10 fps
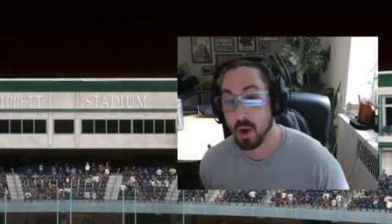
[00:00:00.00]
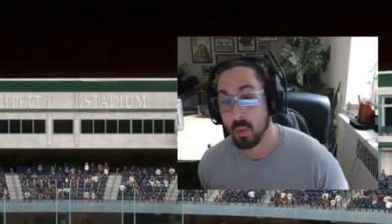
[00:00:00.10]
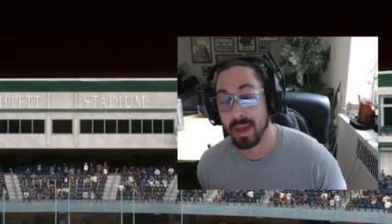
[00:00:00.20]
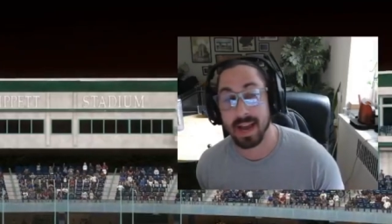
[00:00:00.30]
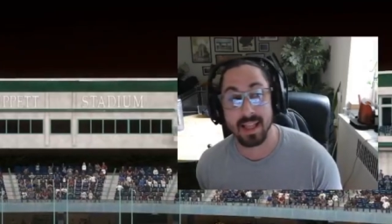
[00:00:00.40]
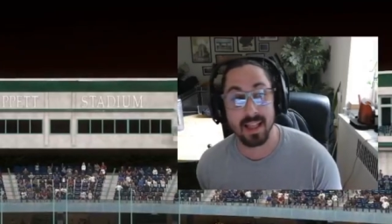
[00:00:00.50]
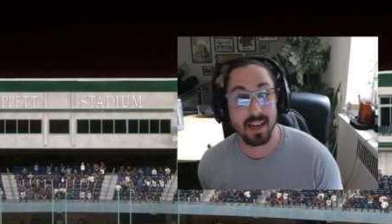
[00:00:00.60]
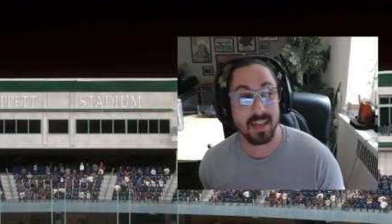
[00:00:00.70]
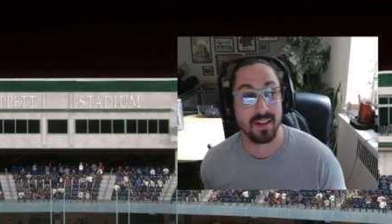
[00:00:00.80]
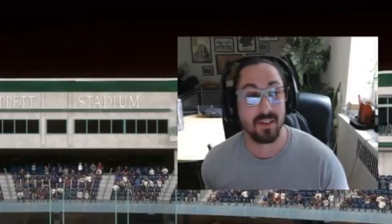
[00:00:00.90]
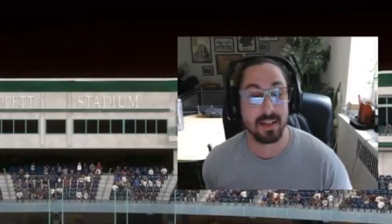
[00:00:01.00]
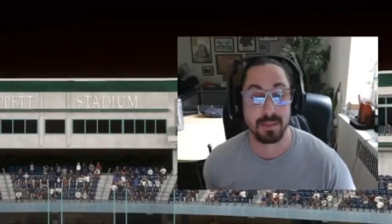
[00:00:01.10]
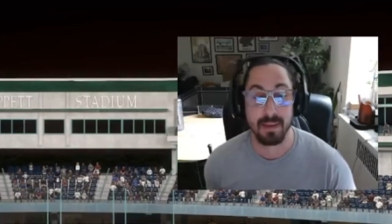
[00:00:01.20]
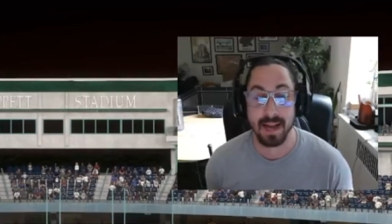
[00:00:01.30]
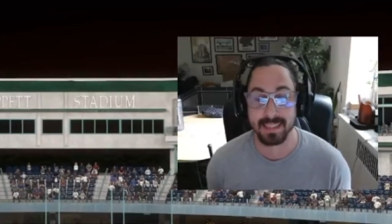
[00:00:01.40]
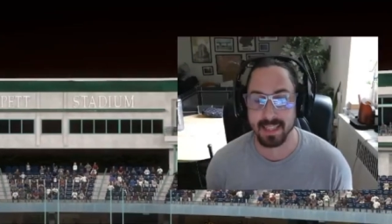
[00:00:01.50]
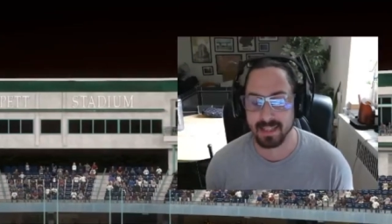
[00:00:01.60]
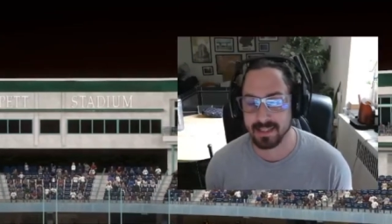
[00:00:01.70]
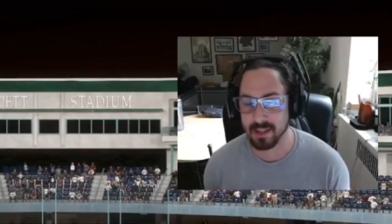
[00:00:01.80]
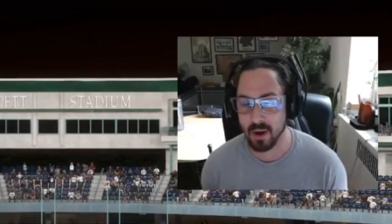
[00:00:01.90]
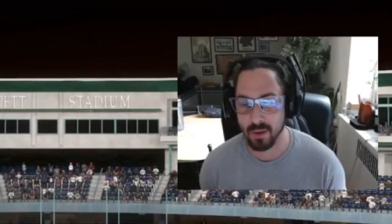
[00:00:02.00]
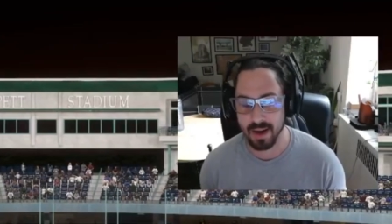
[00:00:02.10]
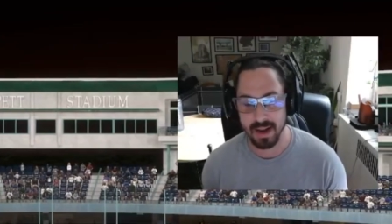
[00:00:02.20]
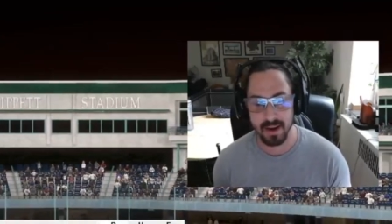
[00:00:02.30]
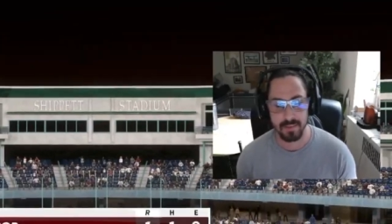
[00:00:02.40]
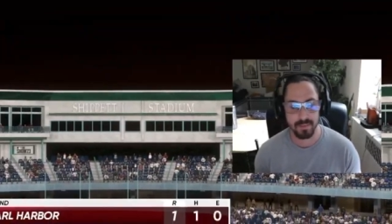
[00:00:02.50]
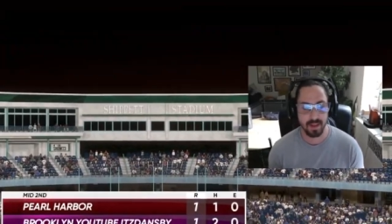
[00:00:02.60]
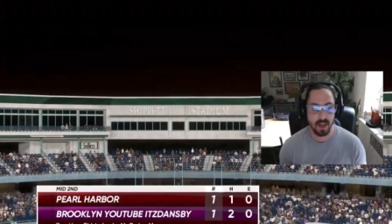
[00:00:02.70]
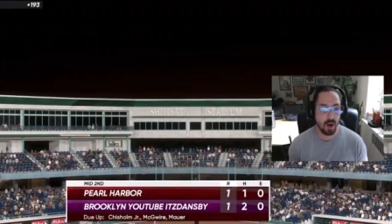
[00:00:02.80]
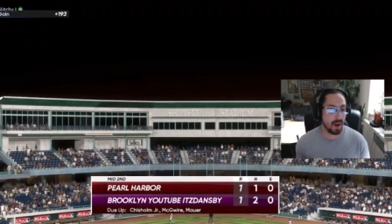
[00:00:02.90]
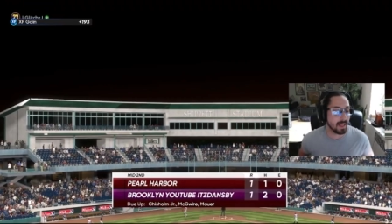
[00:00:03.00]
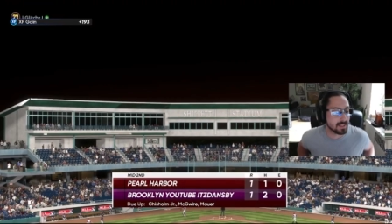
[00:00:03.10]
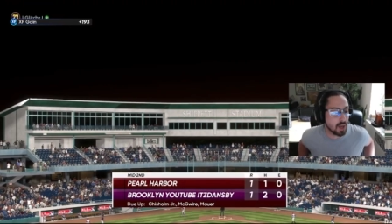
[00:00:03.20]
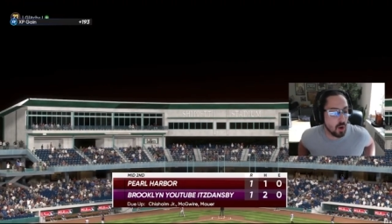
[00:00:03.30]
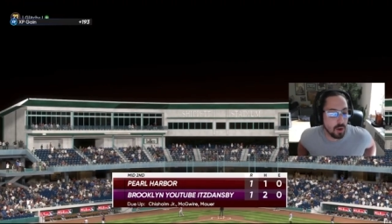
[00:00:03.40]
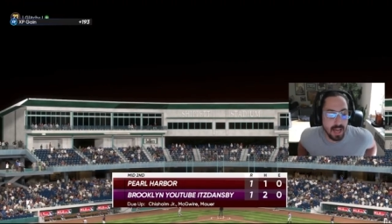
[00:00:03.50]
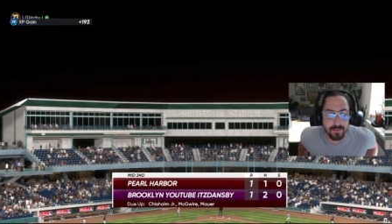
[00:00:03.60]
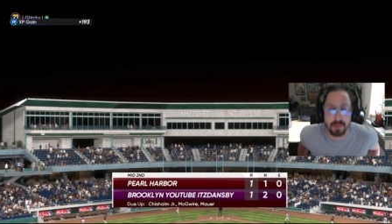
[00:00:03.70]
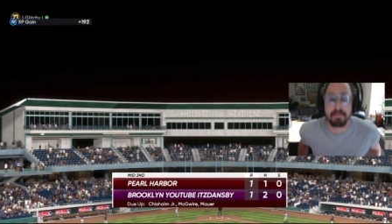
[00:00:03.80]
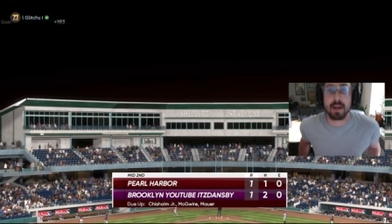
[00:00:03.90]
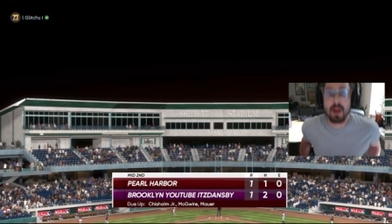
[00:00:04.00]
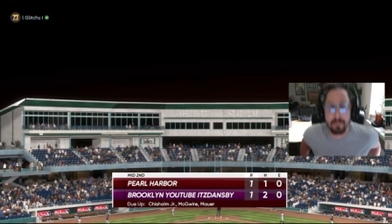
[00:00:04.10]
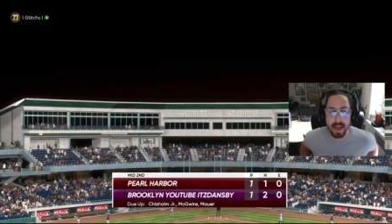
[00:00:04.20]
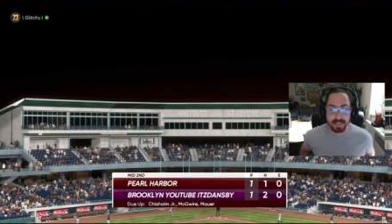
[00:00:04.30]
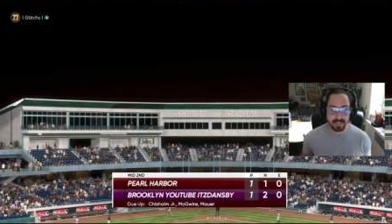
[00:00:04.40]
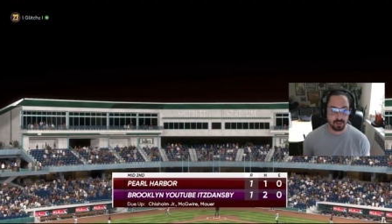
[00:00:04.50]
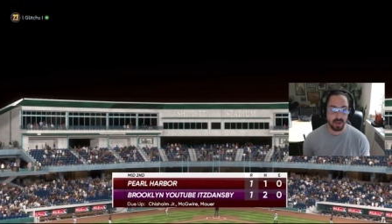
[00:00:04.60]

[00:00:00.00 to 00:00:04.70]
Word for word: We got lucky there that his bat's a little slow right now. All right, let's go uh, have some better at-bats and try to